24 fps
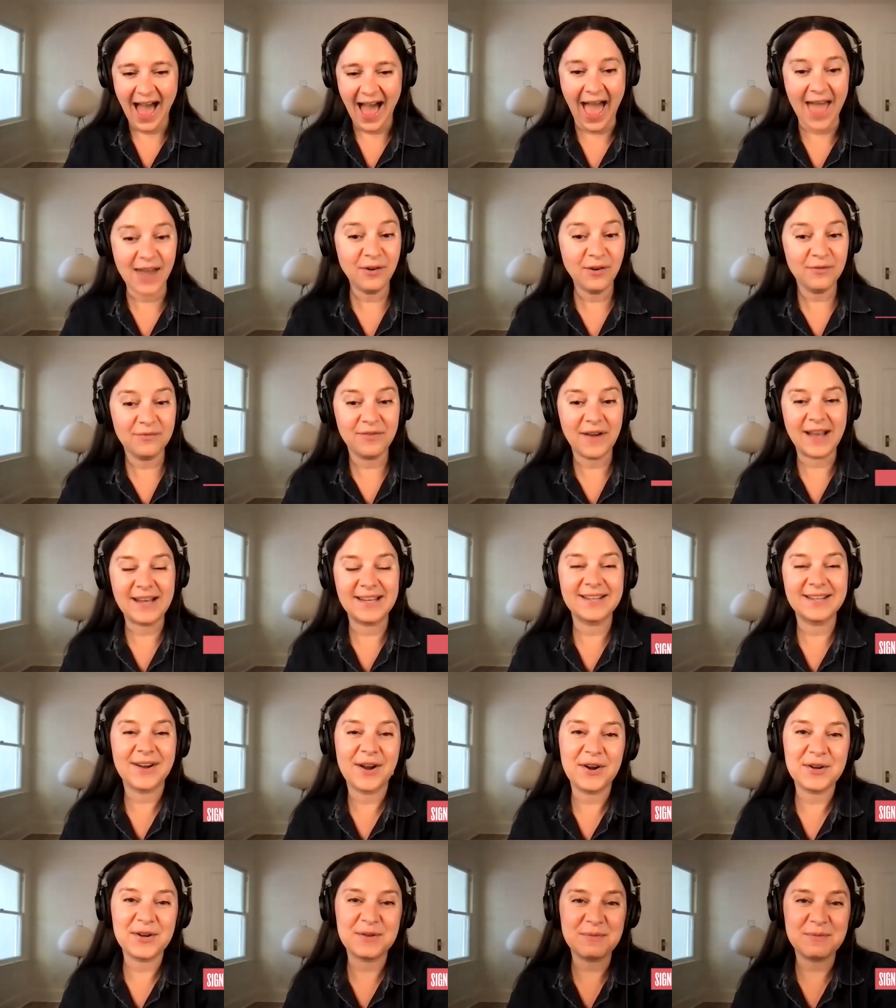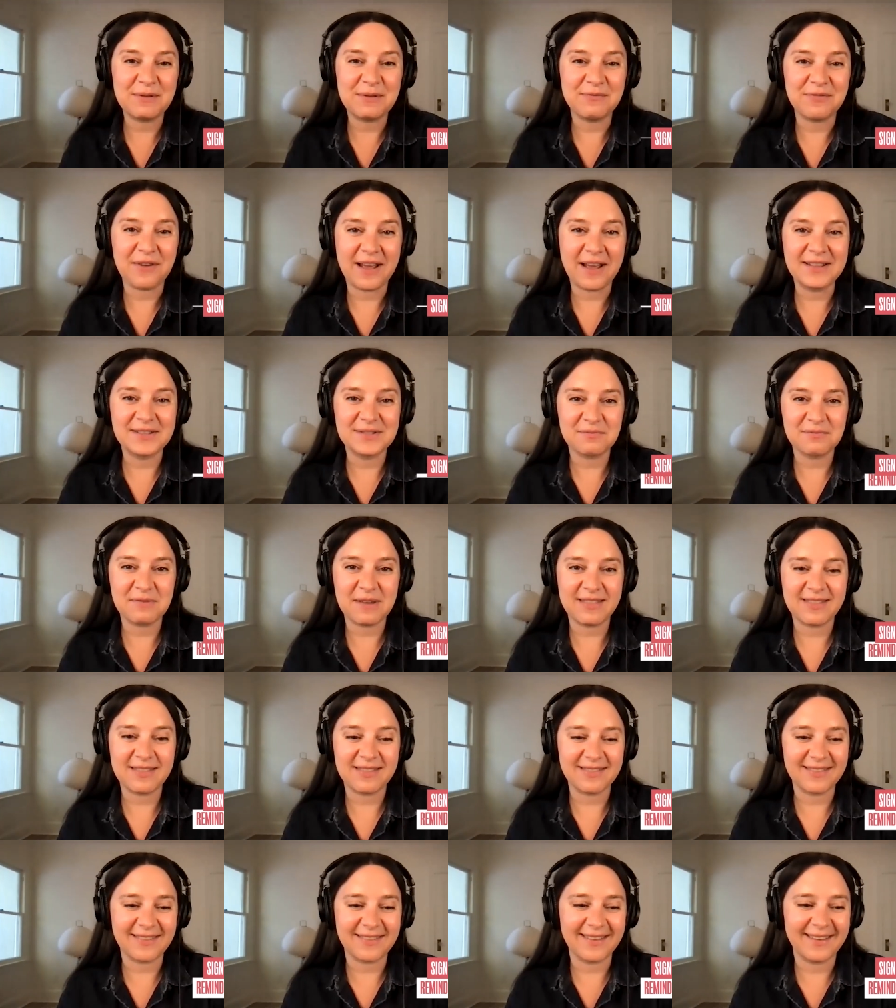I don't find it hard to be friends
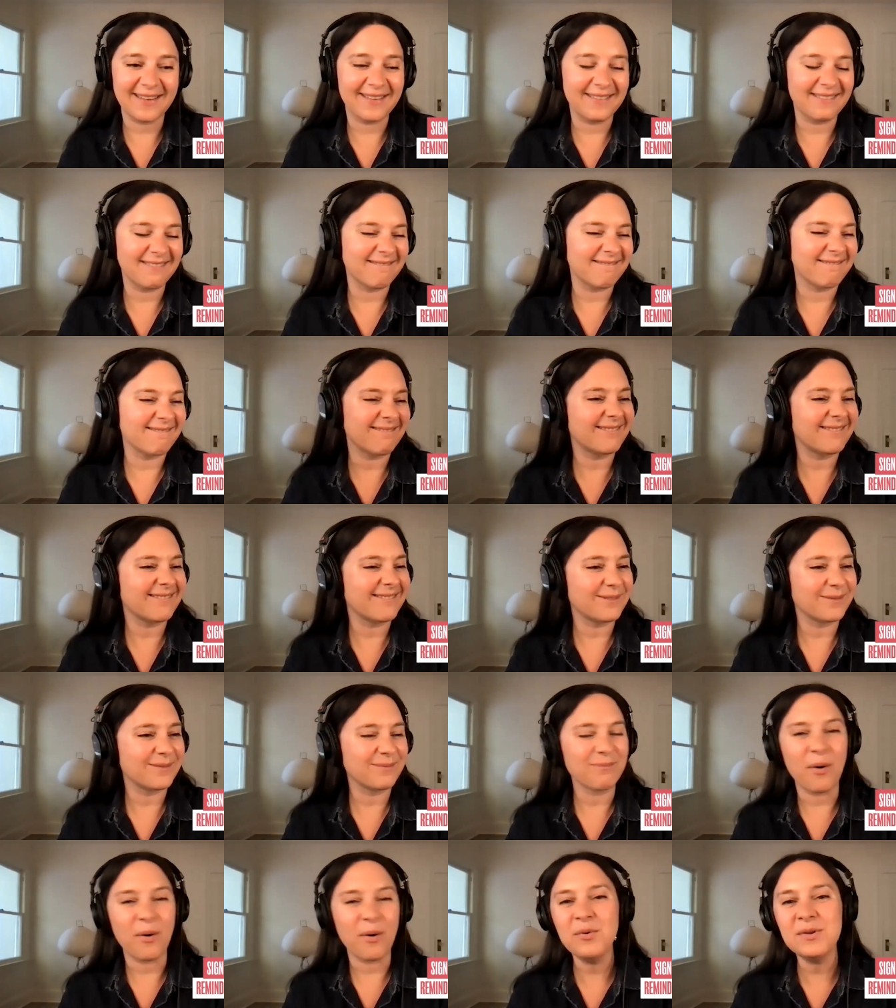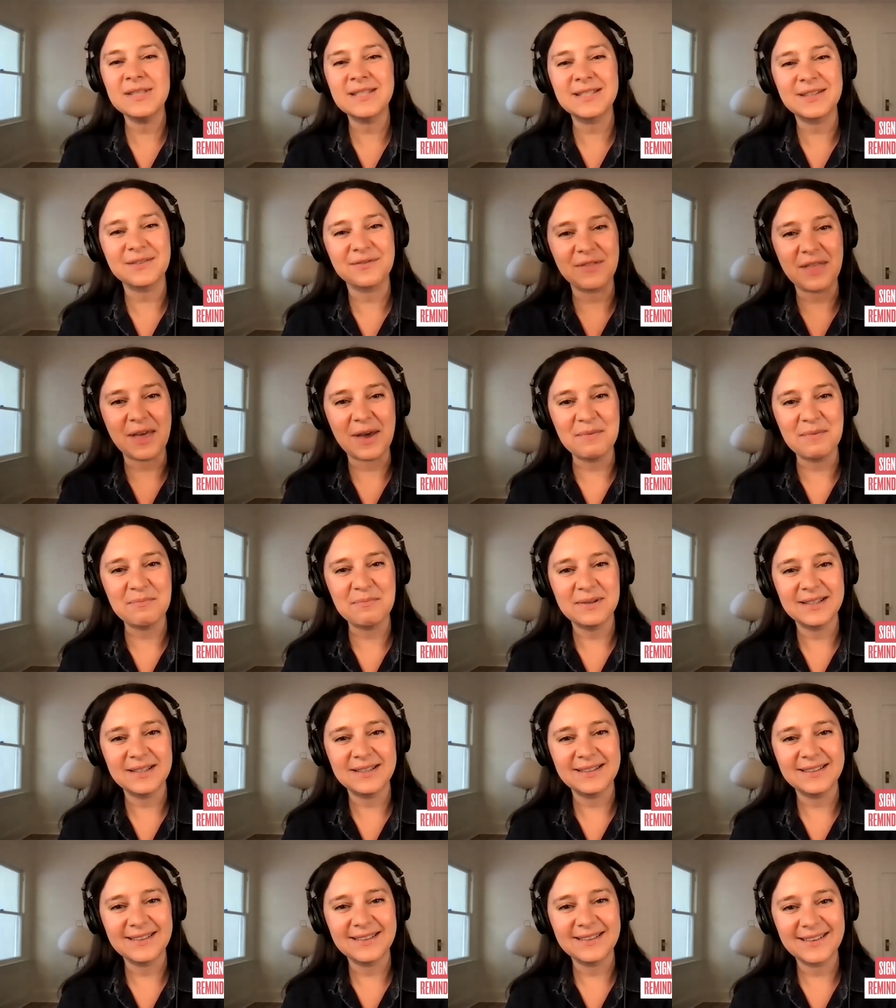with most of
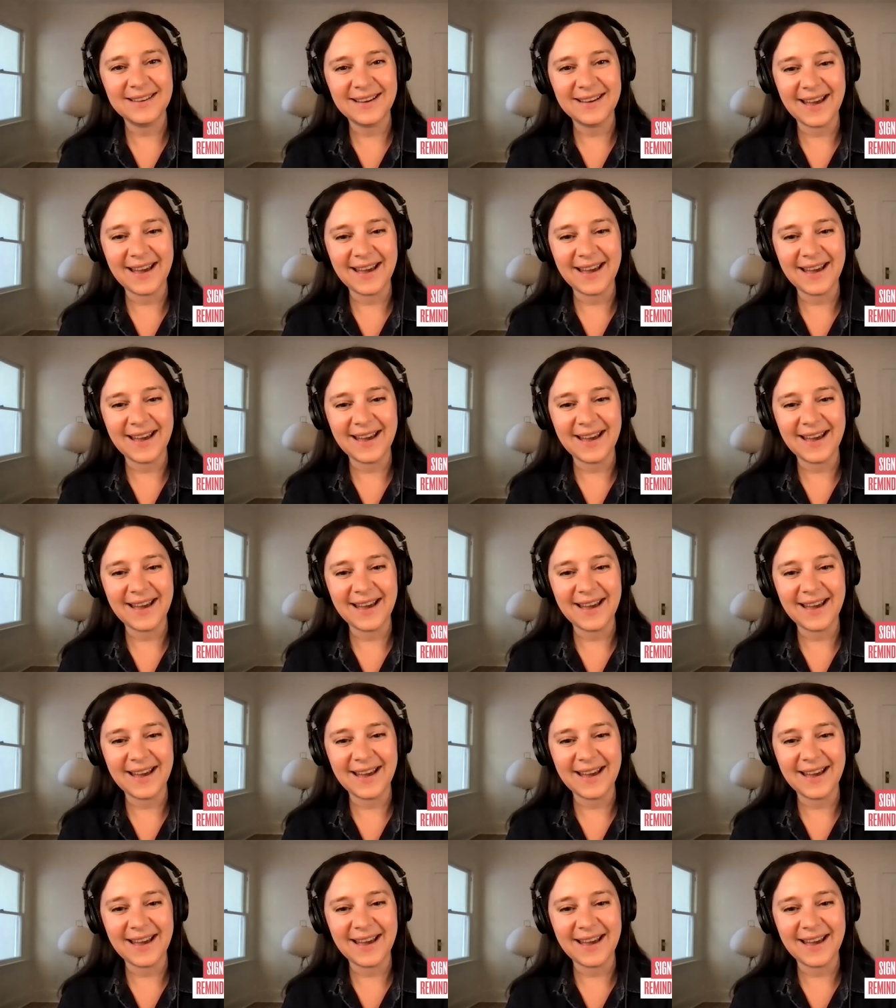them.